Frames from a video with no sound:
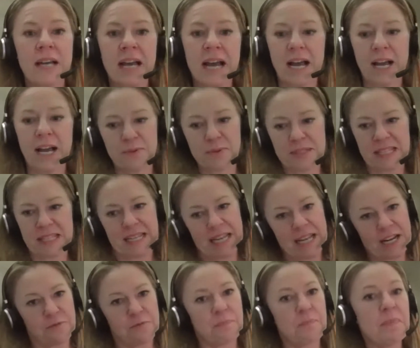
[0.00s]
I would say,
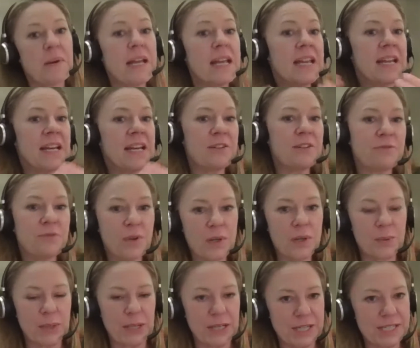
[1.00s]
kind of paying it
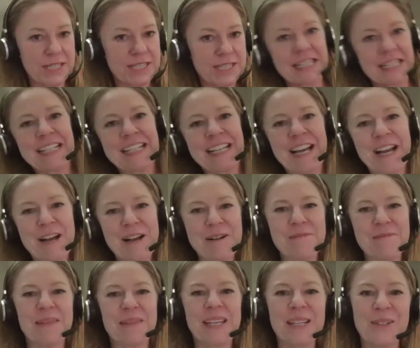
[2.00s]
forward
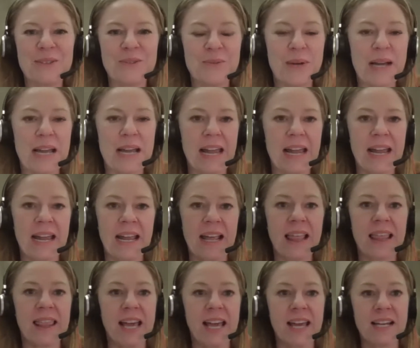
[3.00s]
in a way
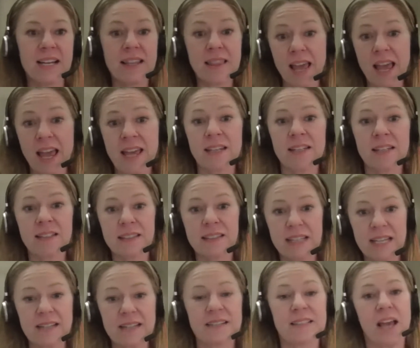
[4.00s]
that then
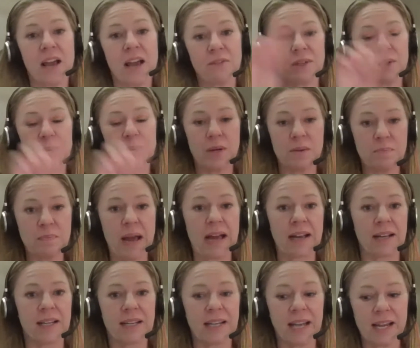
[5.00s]
links everyone
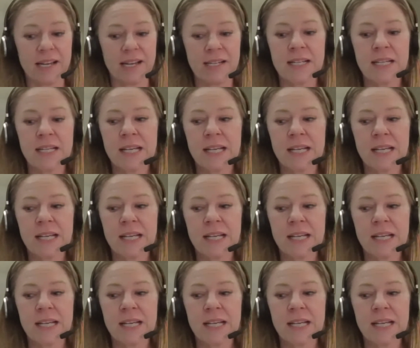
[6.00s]
back again.